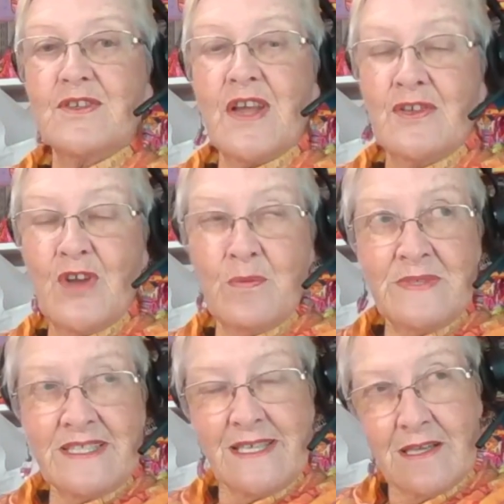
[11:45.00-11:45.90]
and
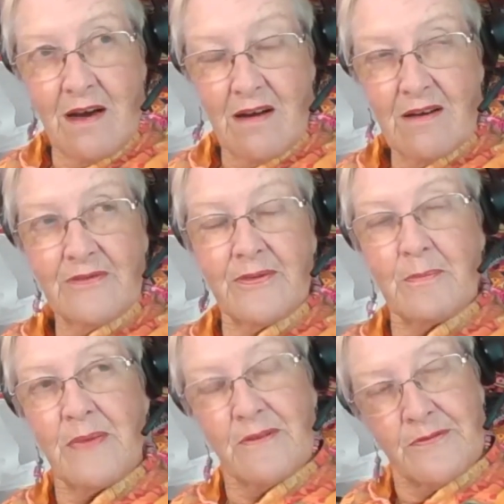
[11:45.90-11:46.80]
nobody laughed,
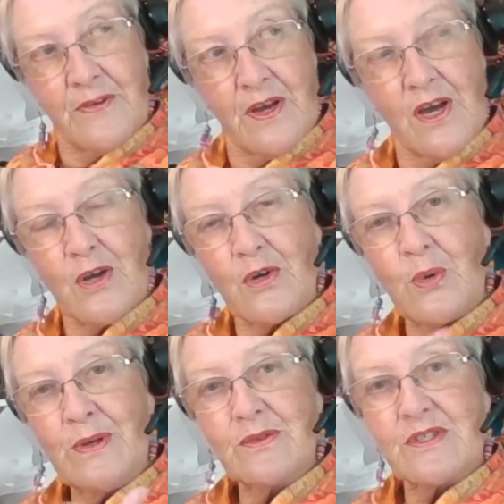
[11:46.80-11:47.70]
but for a
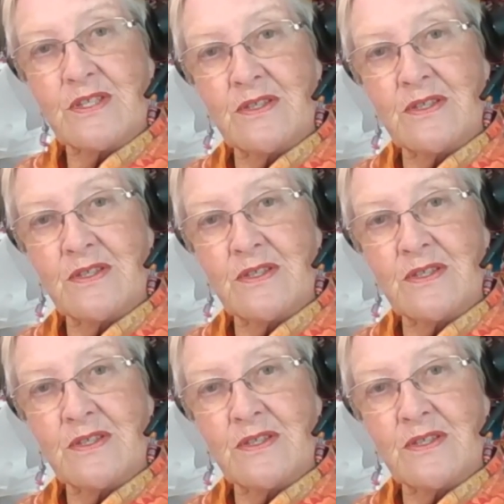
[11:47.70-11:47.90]
quilt